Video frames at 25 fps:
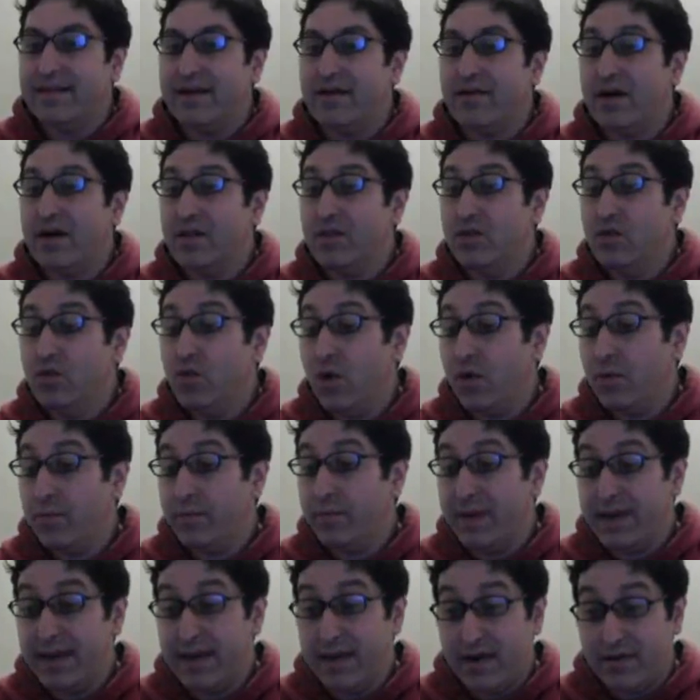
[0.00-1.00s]
there are not
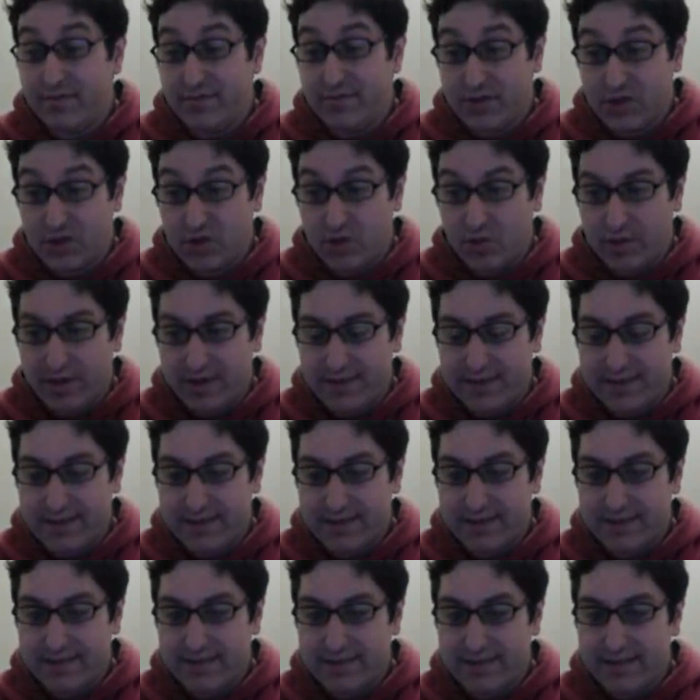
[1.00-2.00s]
many other
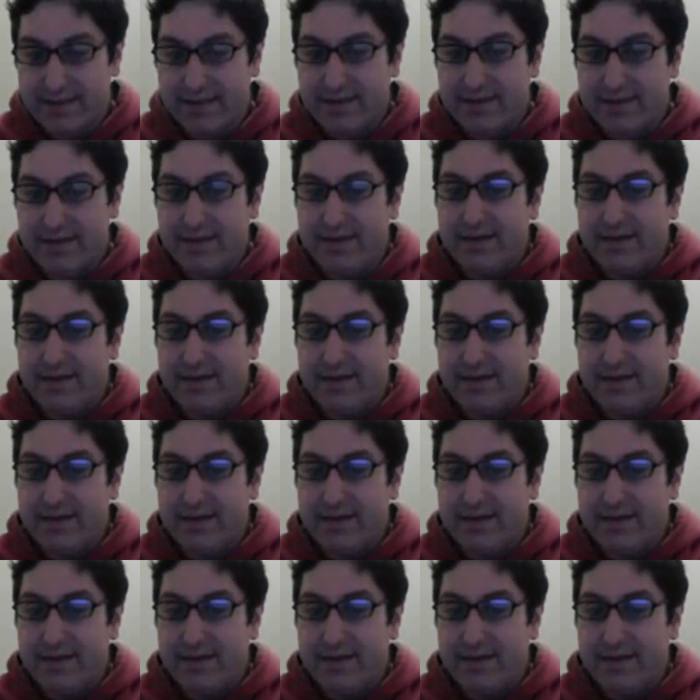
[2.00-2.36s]
choices.